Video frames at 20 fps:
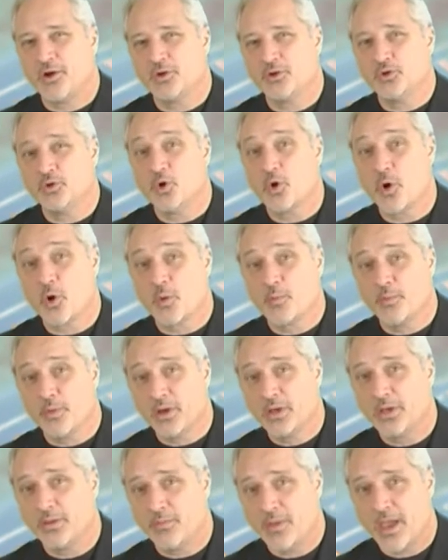on Your
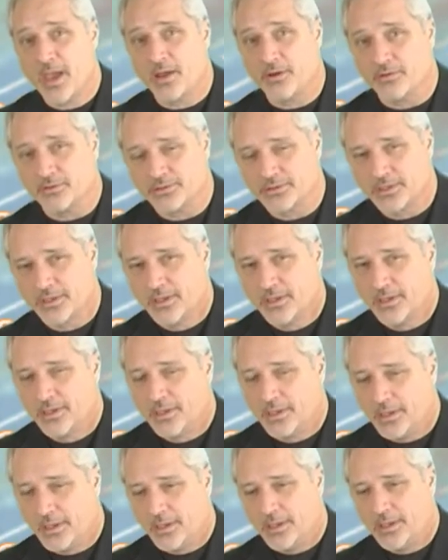Money Matters.
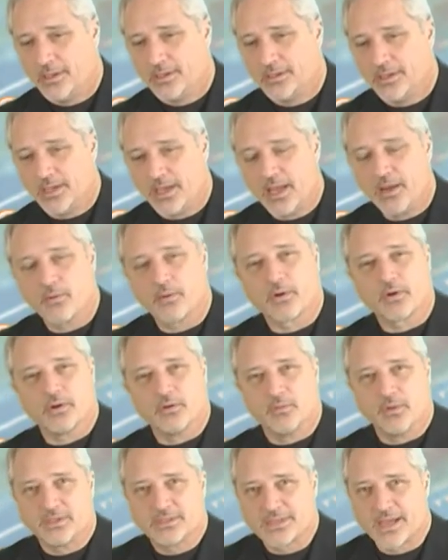Today we're going
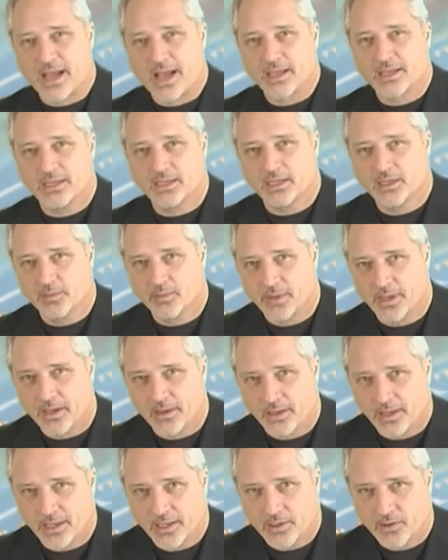to be talking
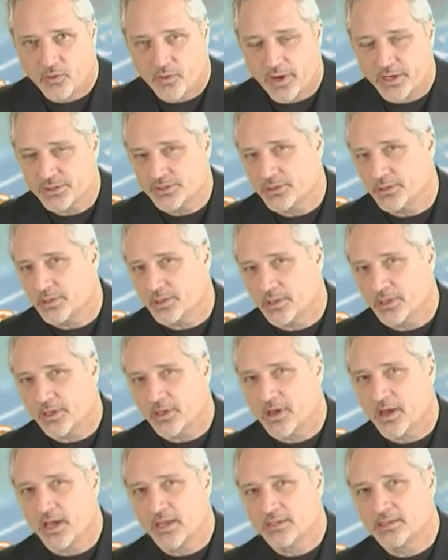about a question in
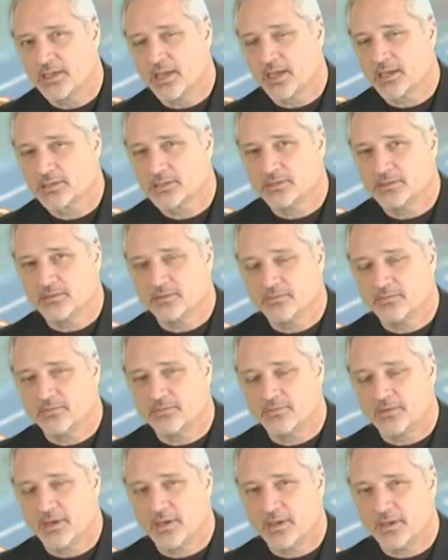context
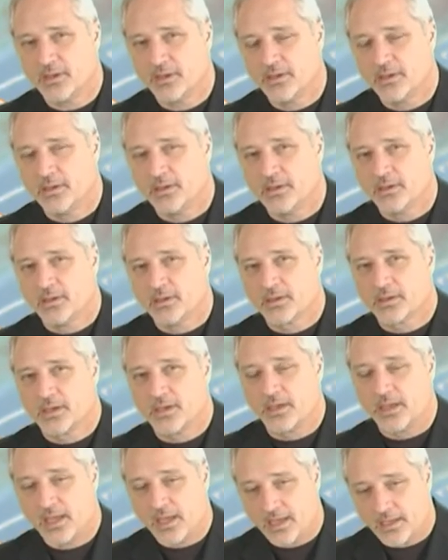of
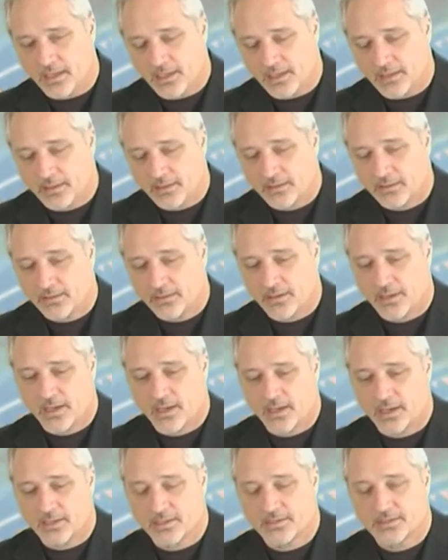Canadian
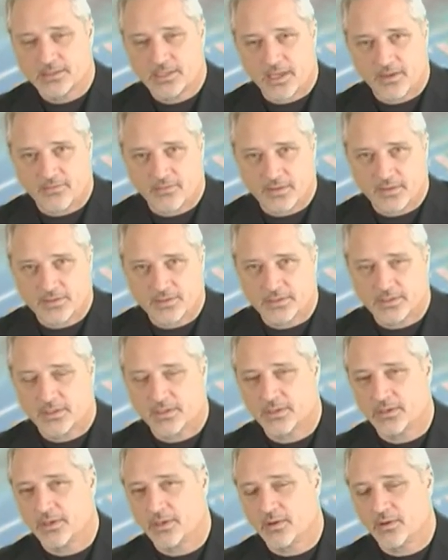savings
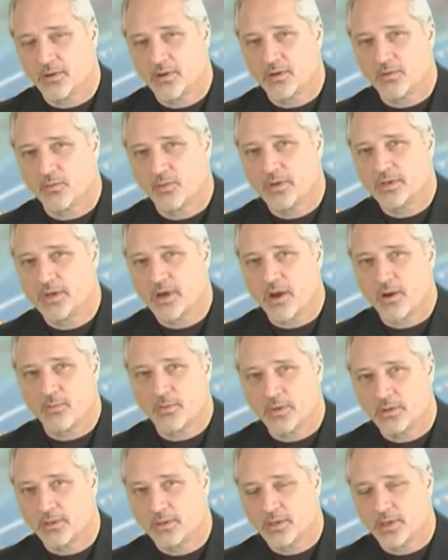and
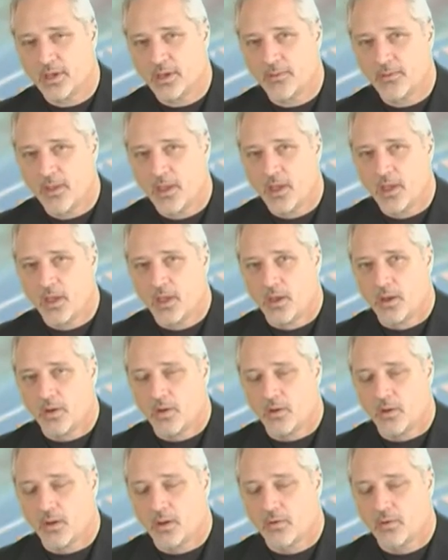retirement.
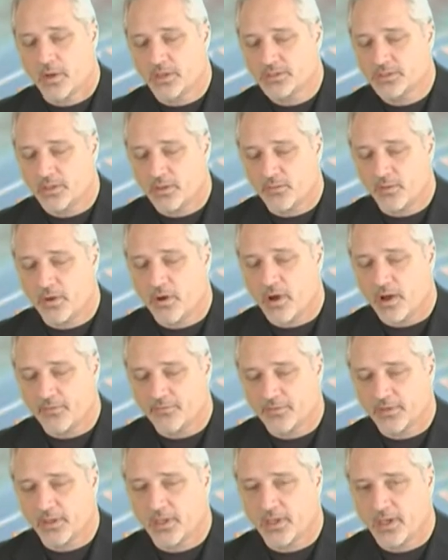Question that we
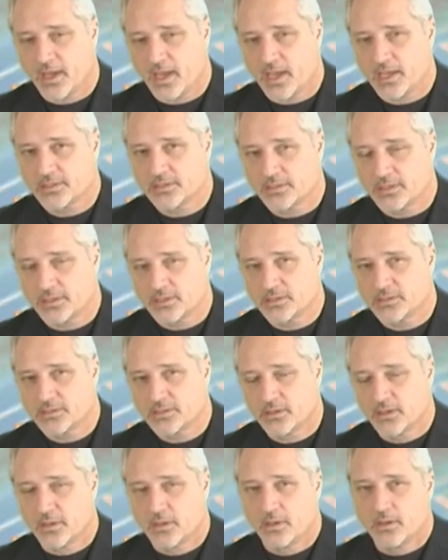often get asked
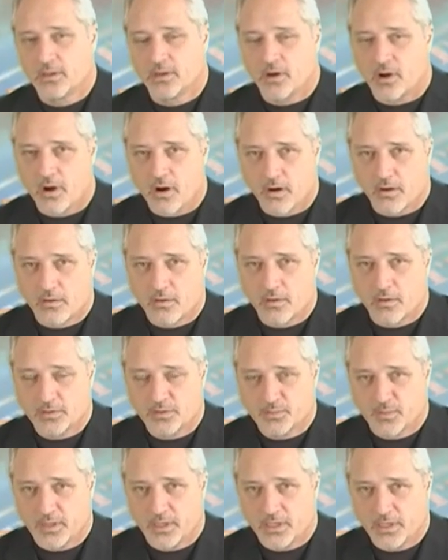is
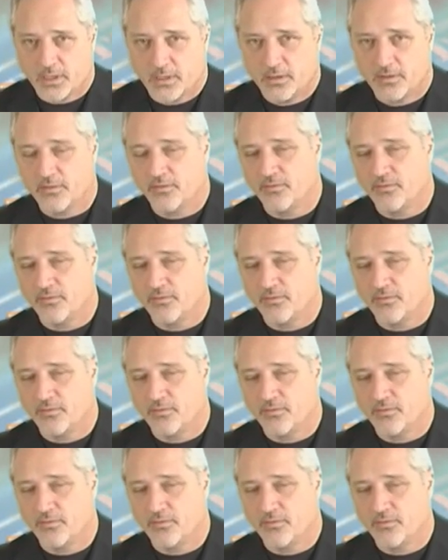RRSP